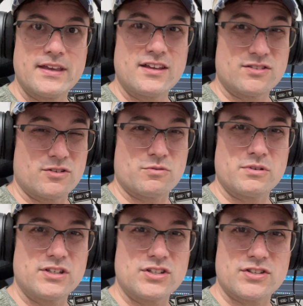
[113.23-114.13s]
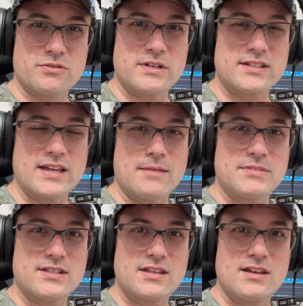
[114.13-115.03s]
So it's really just 3
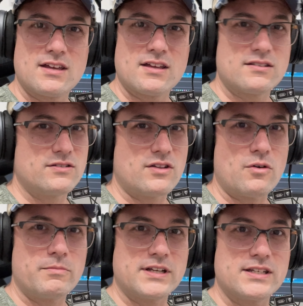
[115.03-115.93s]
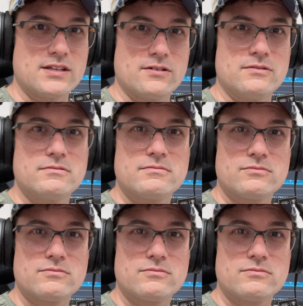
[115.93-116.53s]
steps, no big deal.